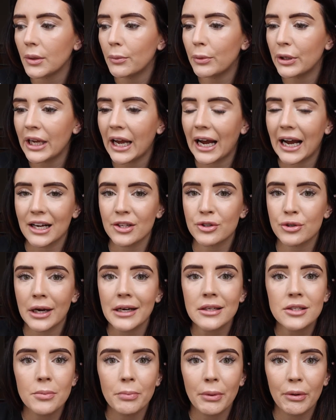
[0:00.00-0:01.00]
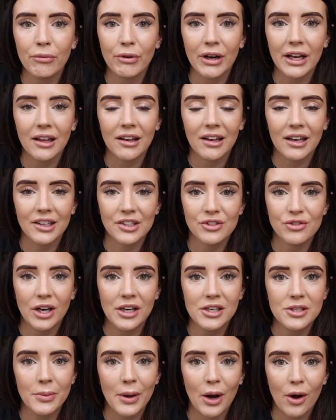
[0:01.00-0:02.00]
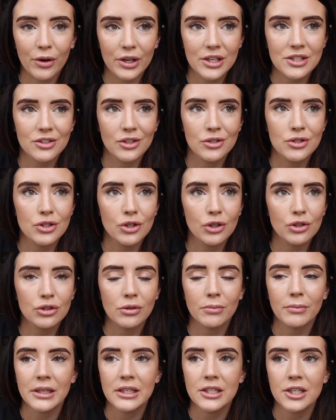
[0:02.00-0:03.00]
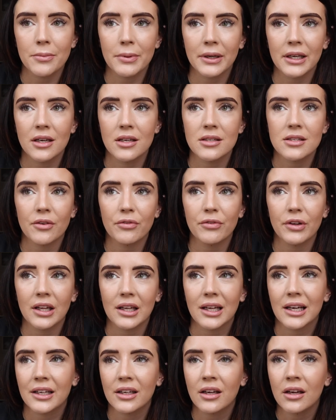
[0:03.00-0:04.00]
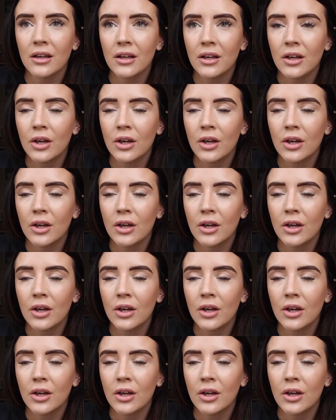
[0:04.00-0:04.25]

But yeah, I try to be real and I try to be honest on social media, because I feel like,